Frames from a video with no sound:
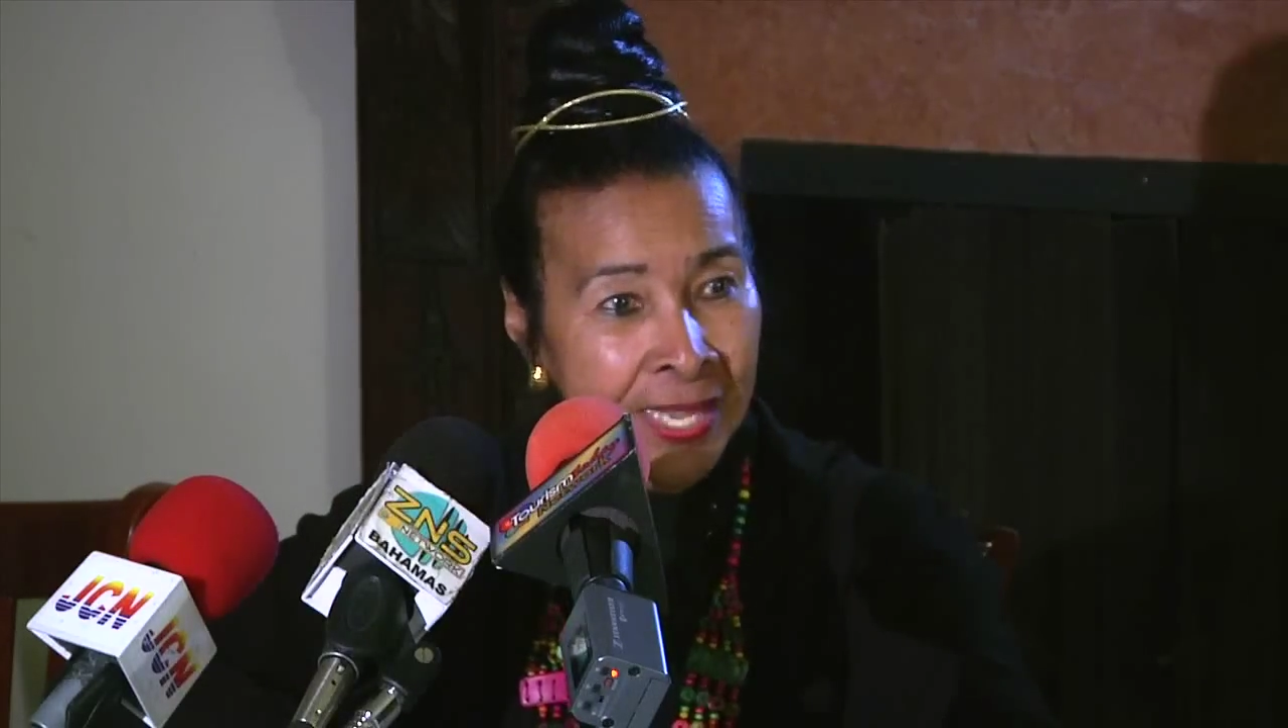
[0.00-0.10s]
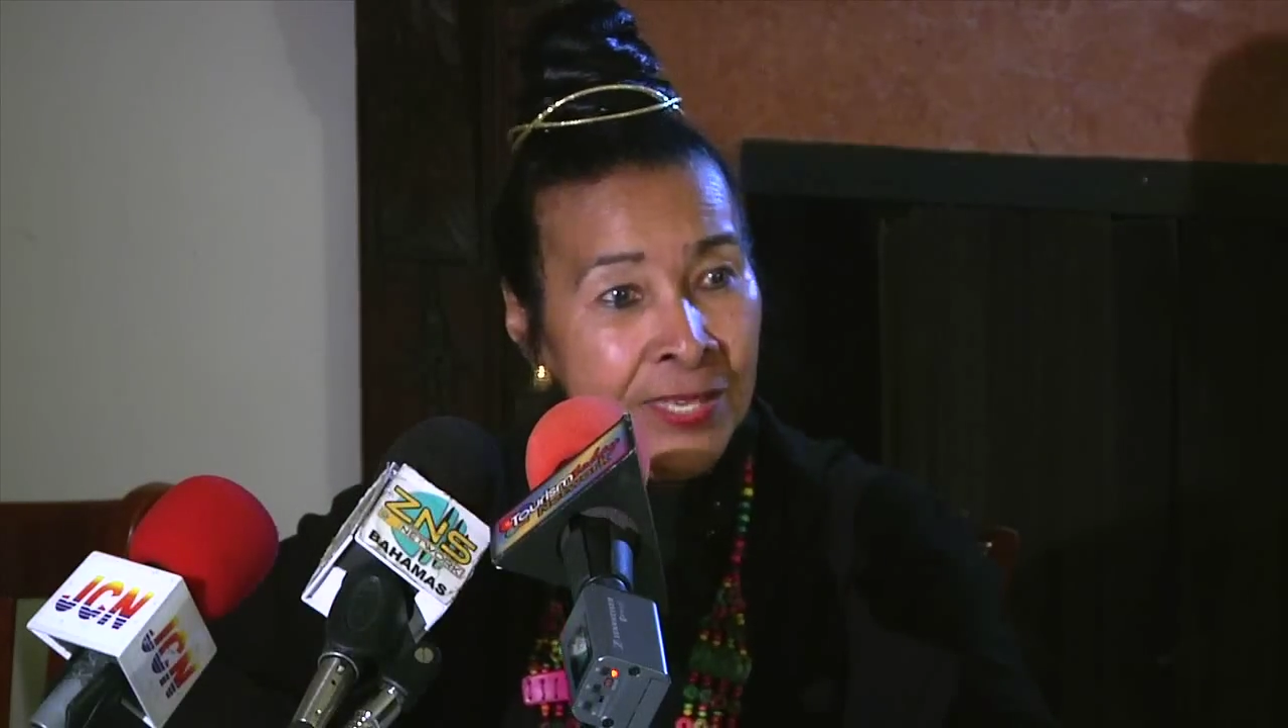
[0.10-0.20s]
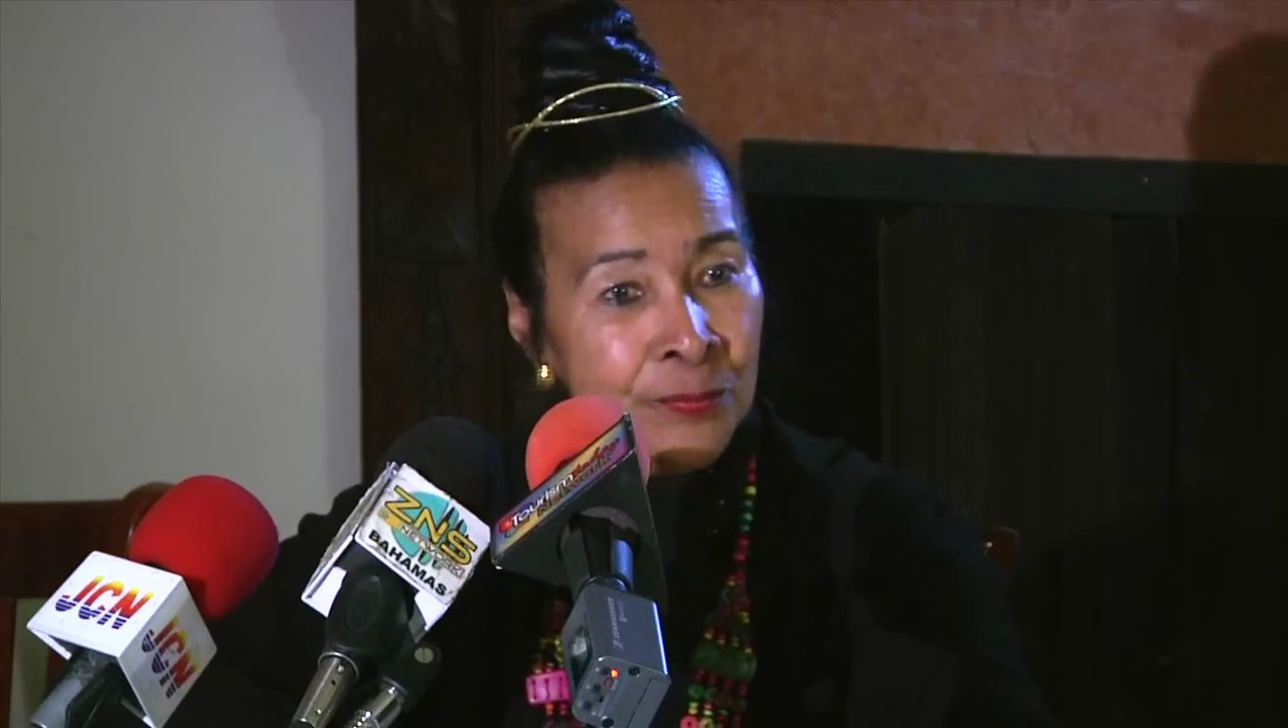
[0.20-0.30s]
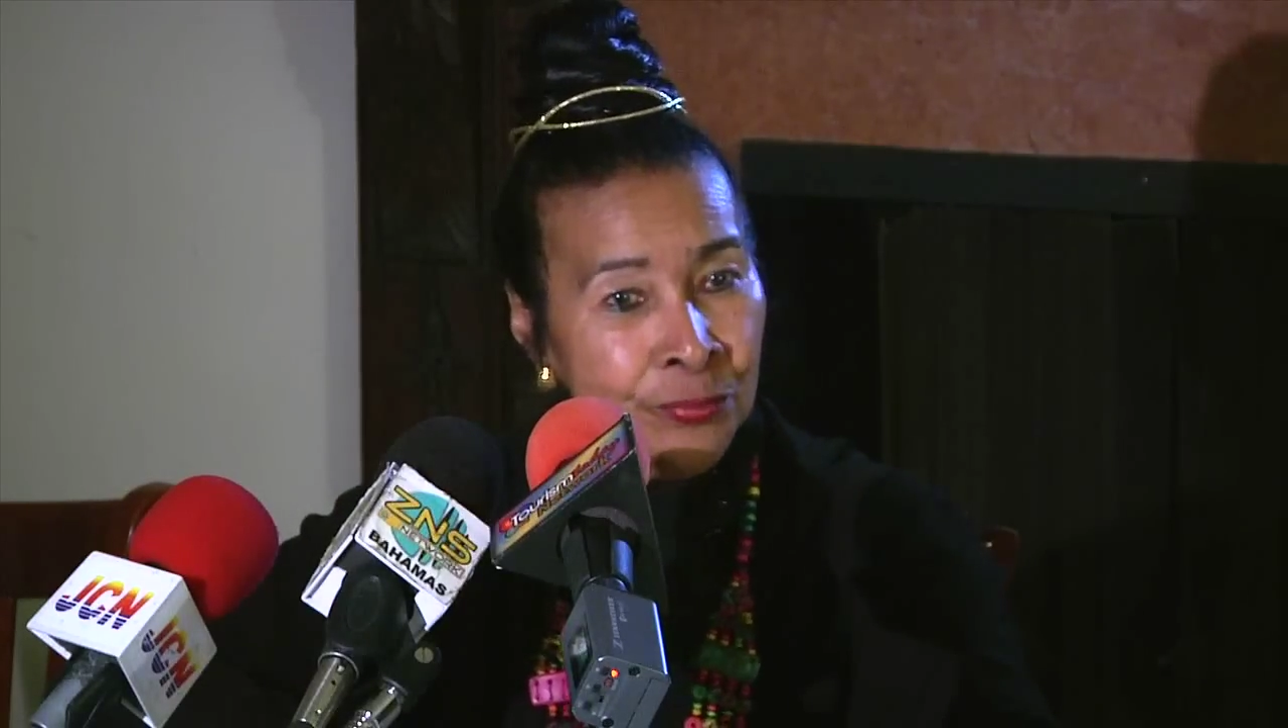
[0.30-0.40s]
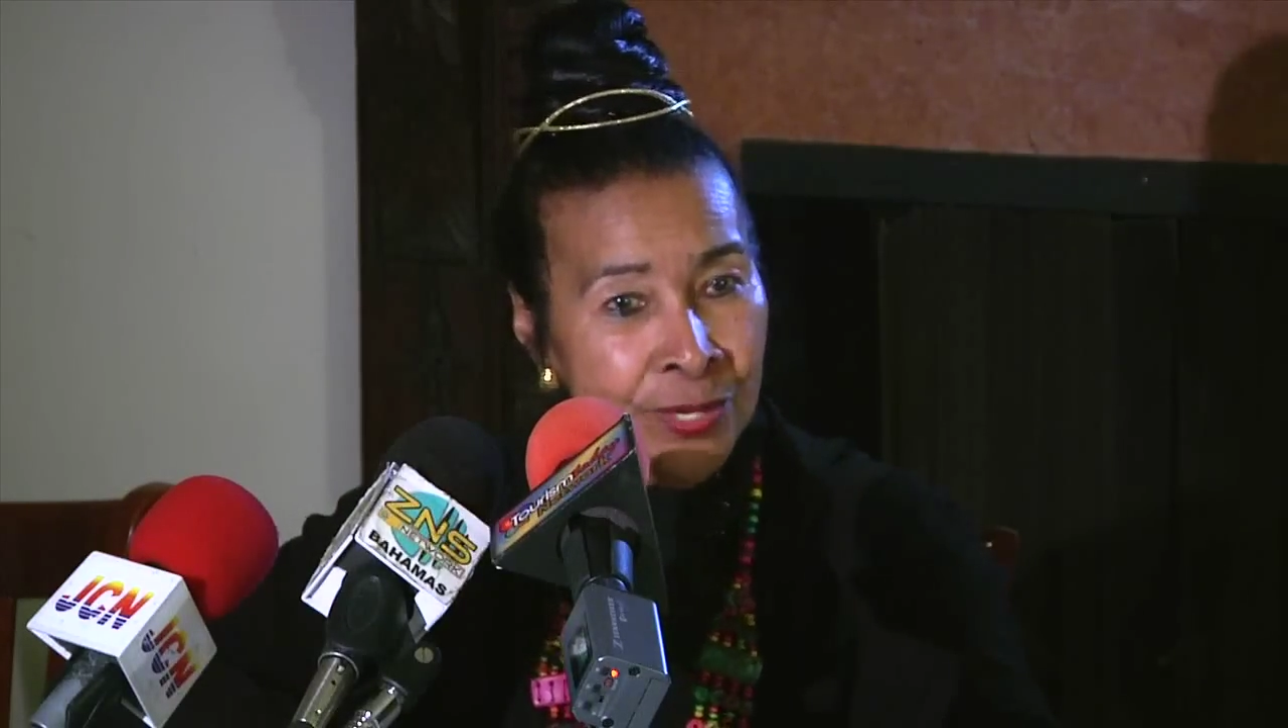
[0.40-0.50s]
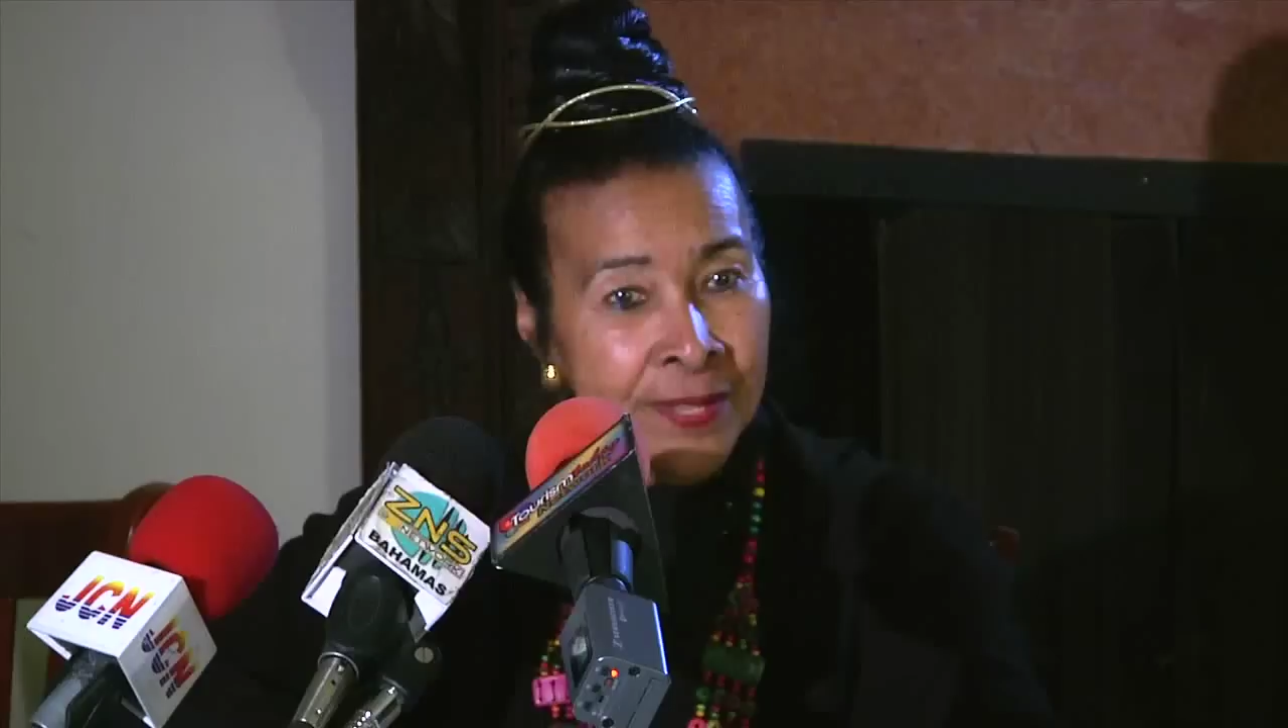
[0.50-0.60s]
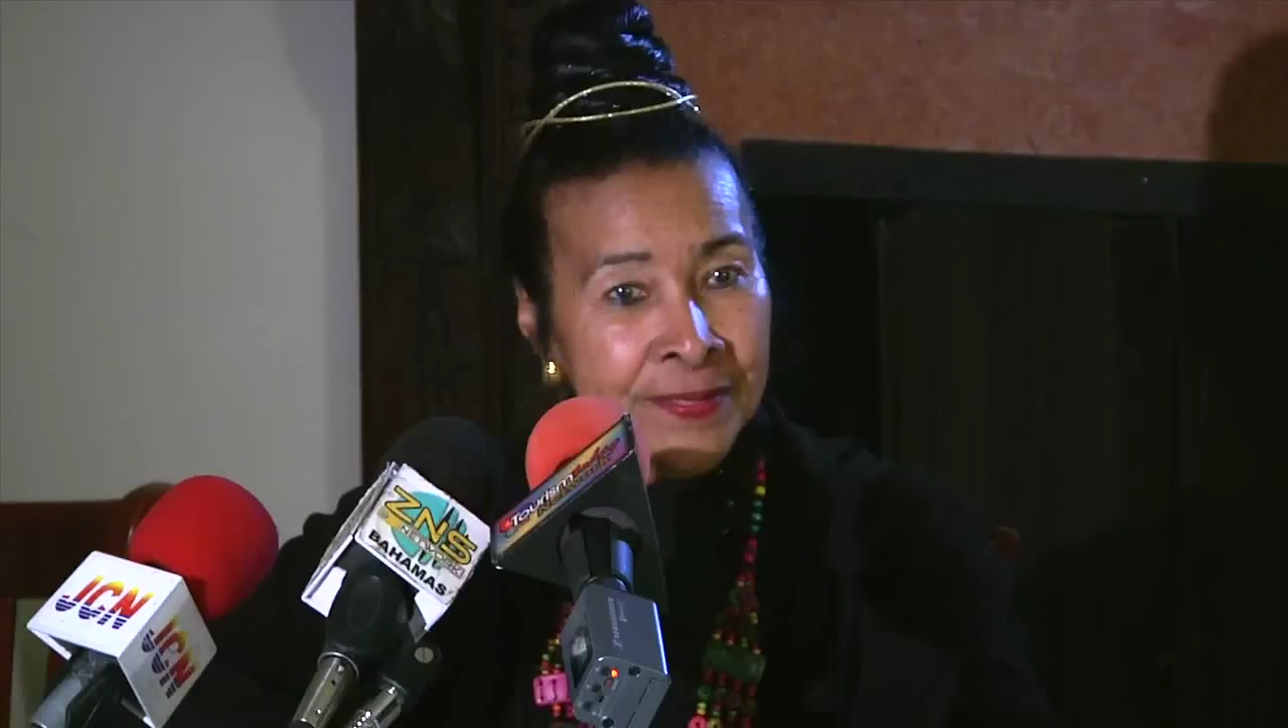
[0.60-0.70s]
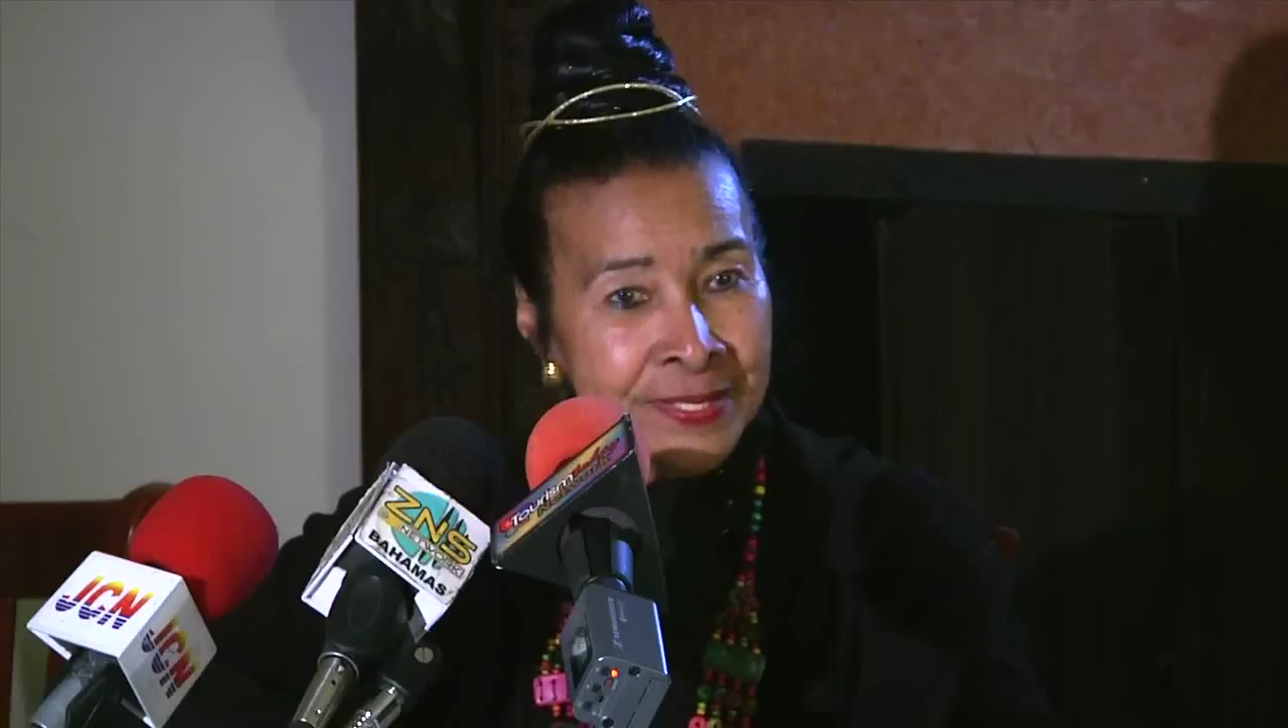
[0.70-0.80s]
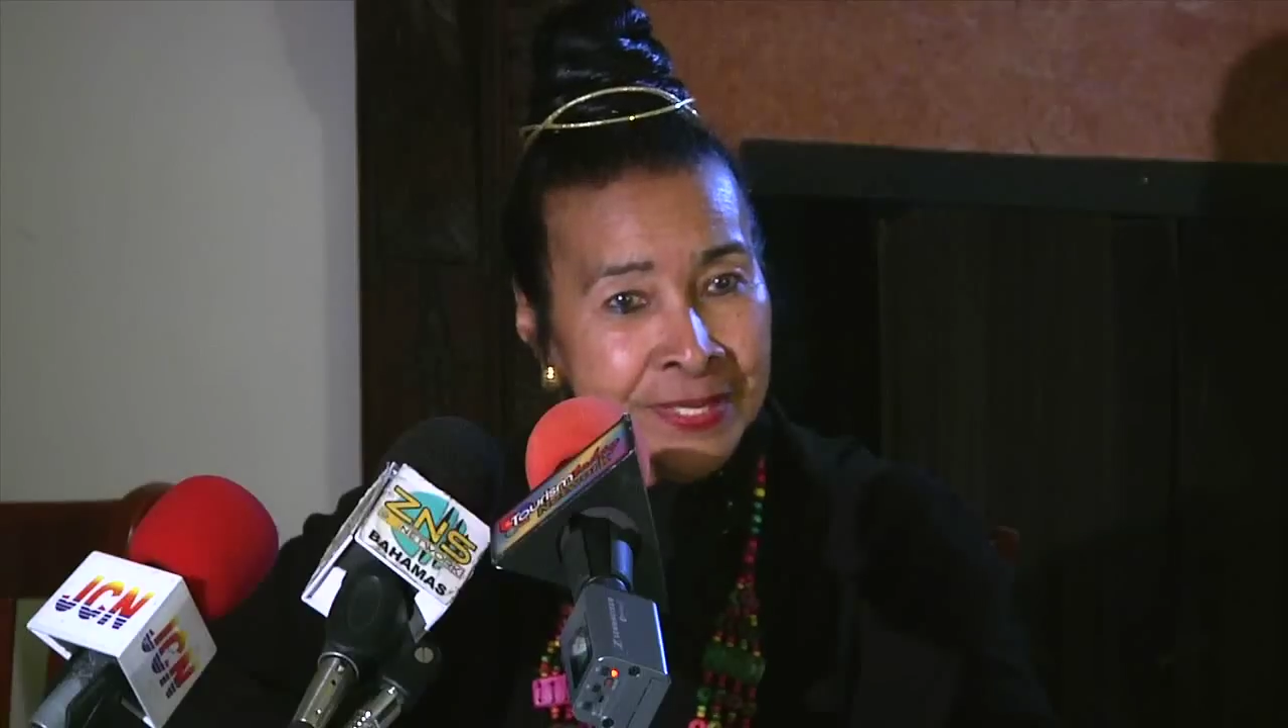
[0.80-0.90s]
and pray this